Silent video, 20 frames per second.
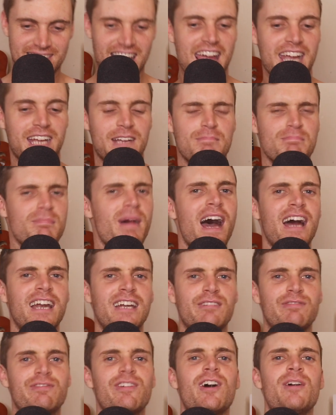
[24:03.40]
taking
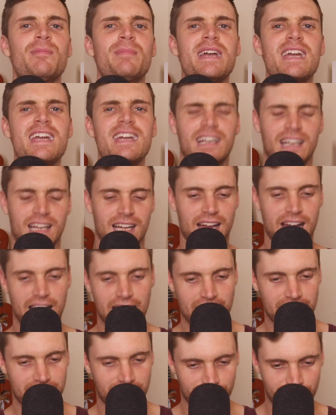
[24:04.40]
money from me,
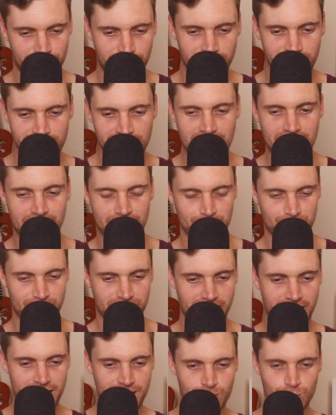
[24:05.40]
and I feel like I'm
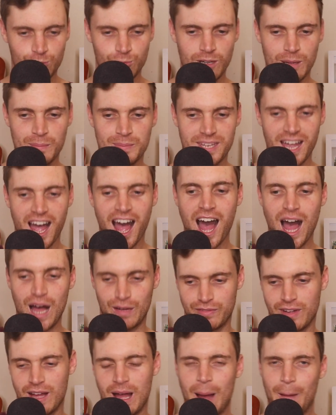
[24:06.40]
getting ripped
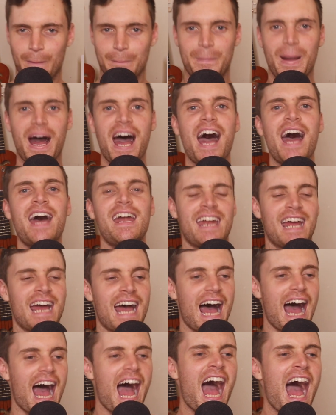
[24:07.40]
off. But
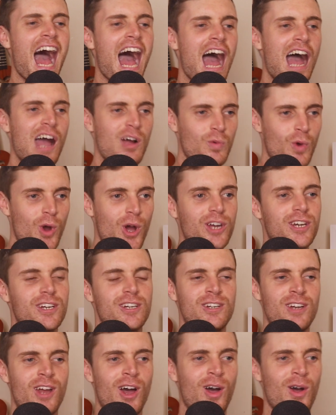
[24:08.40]
I wouldn't
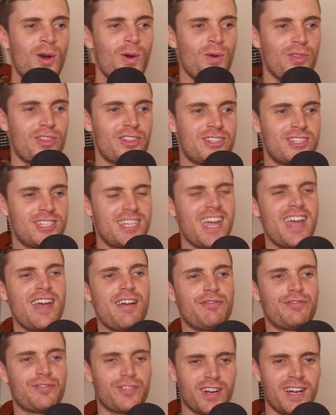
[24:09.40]
know the
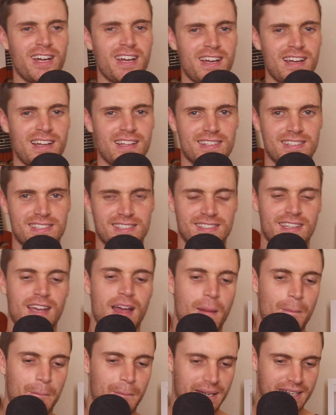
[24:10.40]
difference,
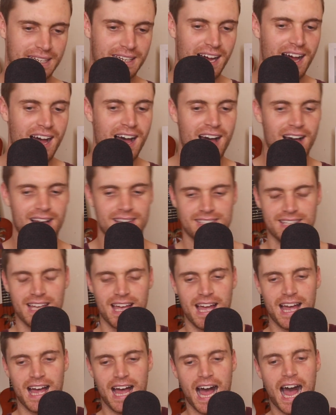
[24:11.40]
because
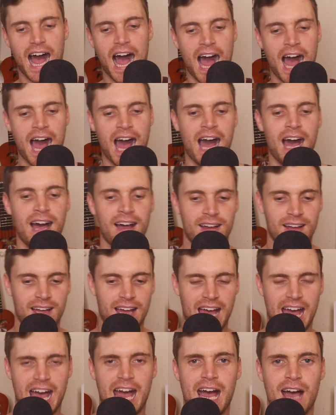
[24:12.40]
I
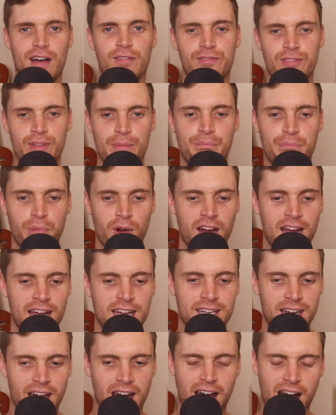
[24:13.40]
have the
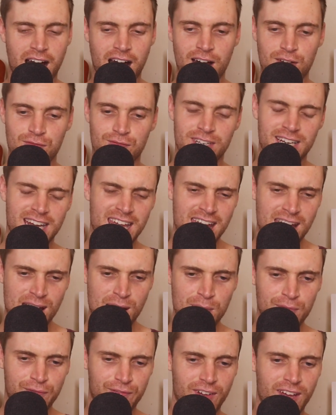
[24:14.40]
brain of an
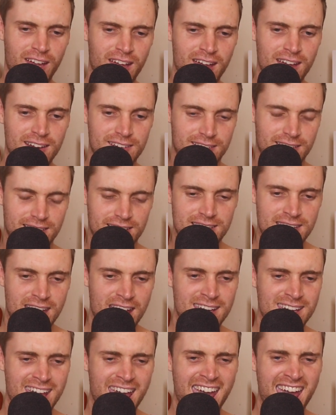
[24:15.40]
infant.
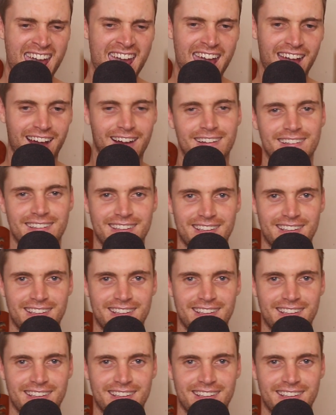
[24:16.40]
Yeah.